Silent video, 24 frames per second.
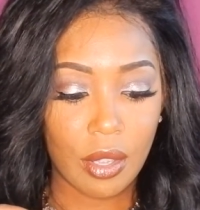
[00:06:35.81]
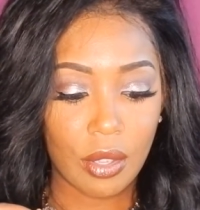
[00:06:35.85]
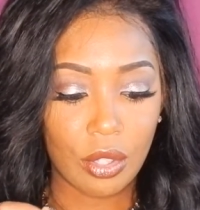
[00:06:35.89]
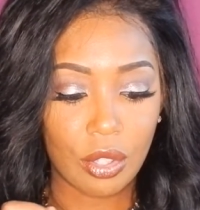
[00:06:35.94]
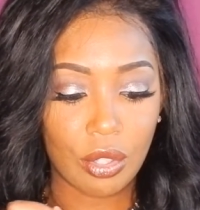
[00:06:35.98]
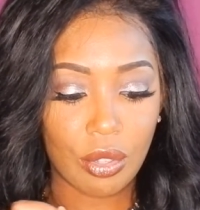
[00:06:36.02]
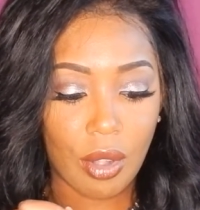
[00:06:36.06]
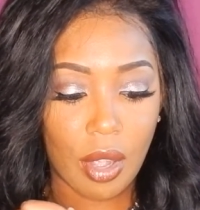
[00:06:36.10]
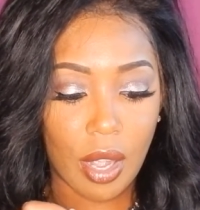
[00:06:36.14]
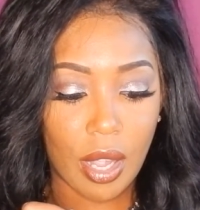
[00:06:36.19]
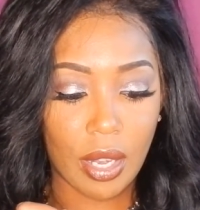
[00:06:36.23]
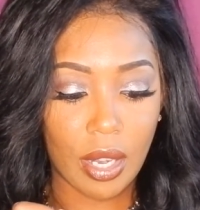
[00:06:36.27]

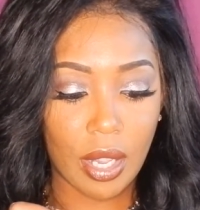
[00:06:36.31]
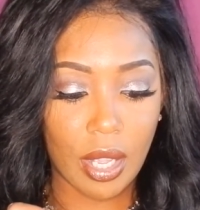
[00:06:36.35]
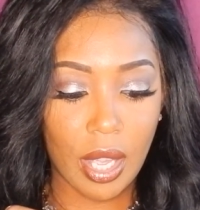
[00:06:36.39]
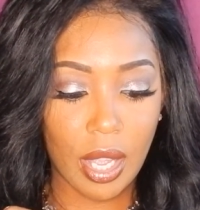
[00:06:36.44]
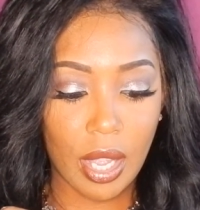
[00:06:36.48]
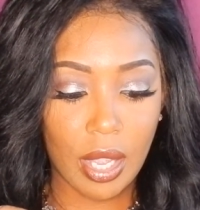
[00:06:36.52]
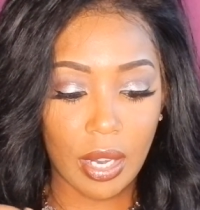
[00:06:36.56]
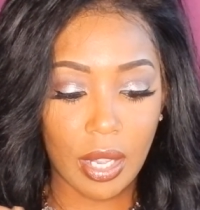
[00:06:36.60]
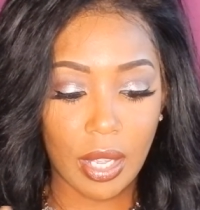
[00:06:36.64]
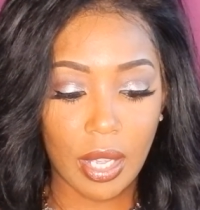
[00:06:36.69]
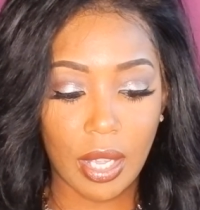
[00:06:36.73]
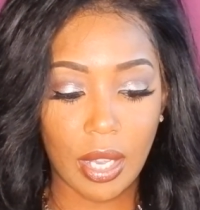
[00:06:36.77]
trying to
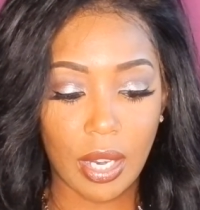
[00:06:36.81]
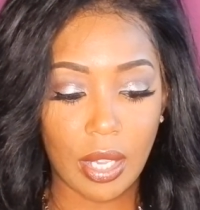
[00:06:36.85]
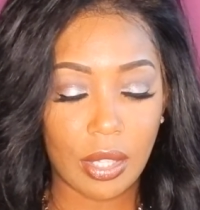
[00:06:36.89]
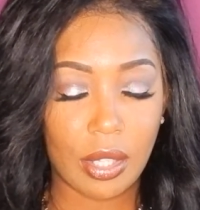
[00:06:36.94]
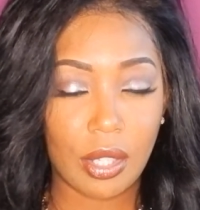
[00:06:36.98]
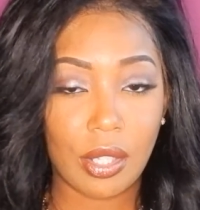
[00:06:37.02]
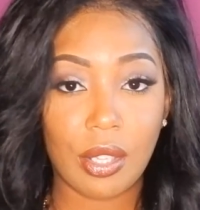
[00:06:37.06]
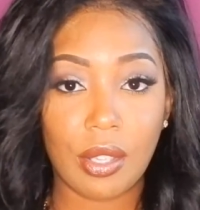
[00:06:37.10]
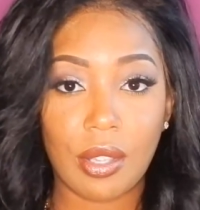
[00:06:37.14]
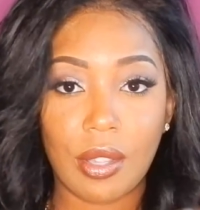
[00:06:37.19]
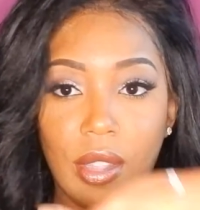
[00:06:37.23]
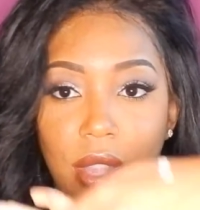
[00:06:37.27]
kind of get
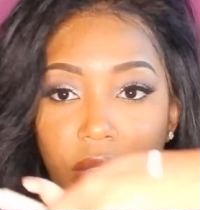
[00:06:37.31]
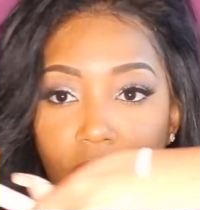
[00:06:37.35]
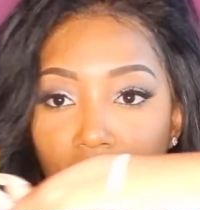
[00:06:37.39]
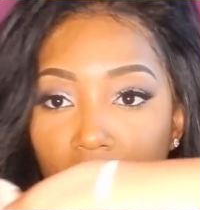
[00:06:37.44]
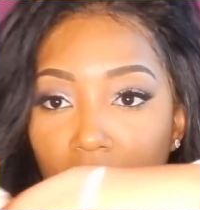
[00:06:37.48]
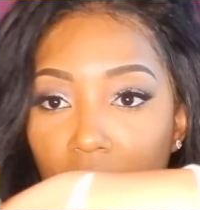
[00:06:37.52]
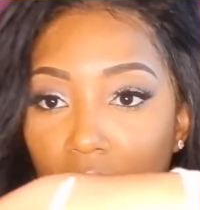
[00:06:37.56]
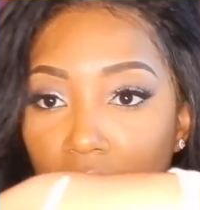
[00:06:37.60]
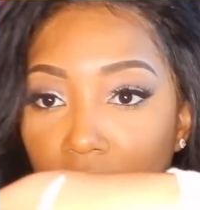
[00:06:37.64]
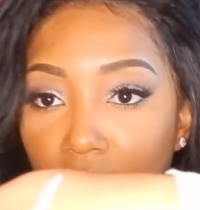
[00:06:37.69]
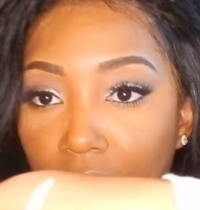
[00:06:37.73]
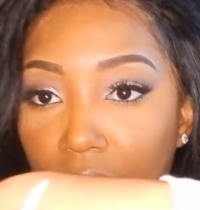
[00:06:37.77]
into
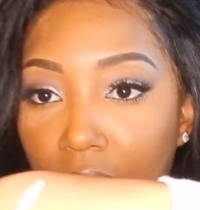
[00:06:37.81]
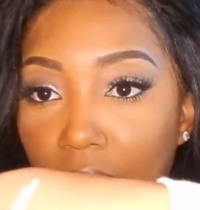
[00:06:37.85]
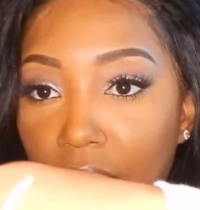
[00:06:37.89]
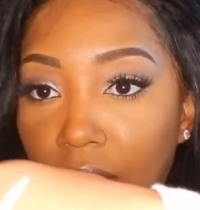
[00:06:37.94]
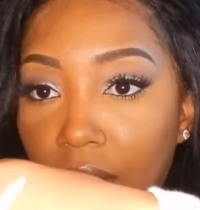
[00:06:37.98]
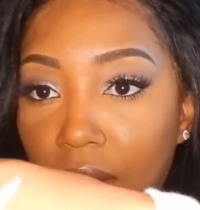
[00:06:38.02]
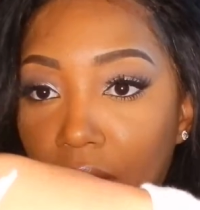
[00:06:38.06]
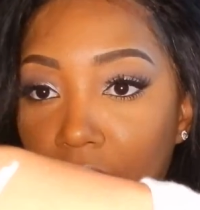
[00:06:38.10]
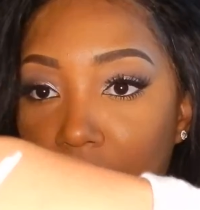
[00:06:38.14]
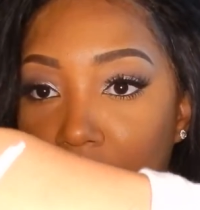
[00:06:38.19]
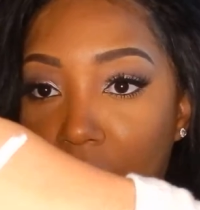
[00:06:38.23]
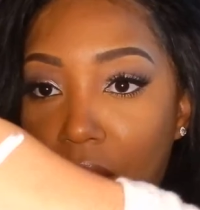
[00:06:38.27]
that, and this
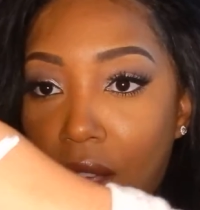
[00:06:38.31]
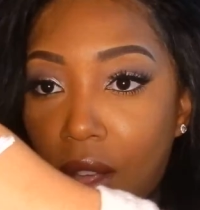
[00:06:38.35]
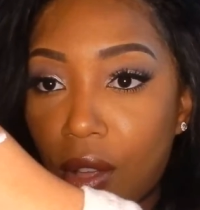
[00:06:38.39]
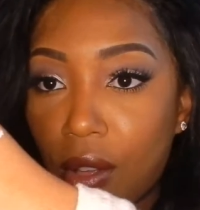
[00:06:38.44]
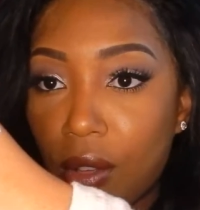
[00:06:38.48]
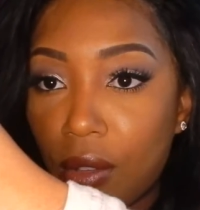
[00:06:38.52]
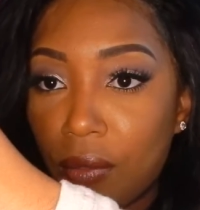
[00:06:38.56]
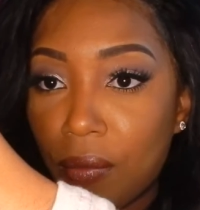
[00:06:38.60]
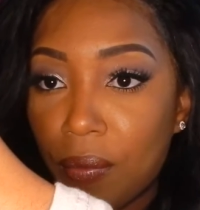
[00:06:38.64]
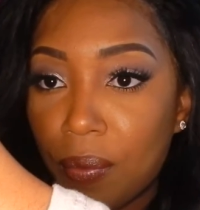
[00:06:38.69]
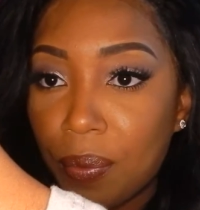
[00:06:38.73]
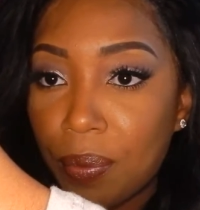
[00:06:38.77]
is
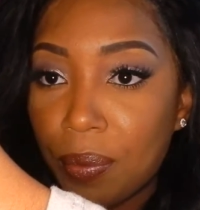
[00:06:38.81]
how